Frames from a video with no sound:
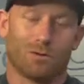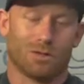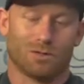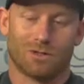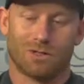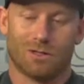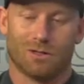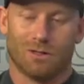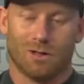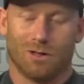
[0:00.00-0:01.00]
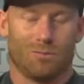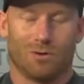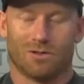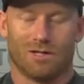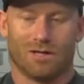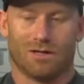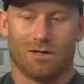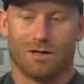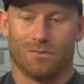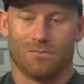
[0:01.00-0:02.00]
Porter's Creek or Porter's Neck.
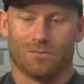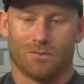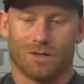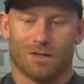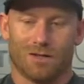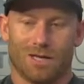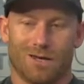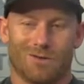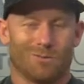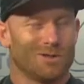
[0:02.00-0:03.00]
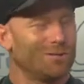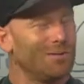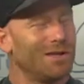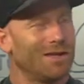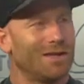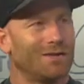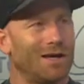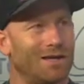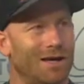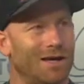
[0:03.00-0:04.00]
There wasn't really anything
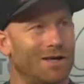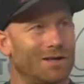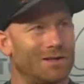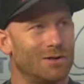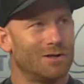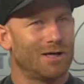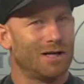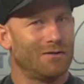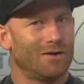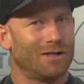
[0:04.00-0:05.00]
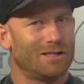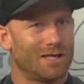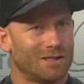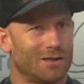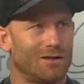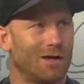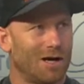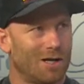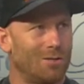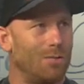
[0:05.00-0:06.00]
like that, and so it kind of like ticked a
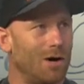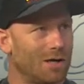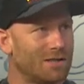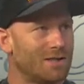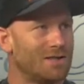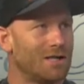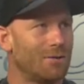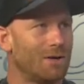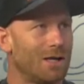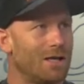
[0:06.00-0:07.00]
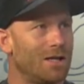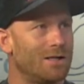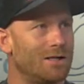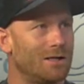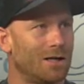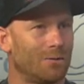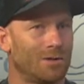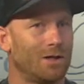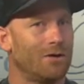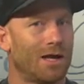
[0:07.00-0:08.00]
lot of the boxes that we needed to kind of
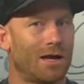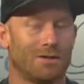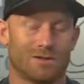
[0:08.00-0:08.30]
relocate.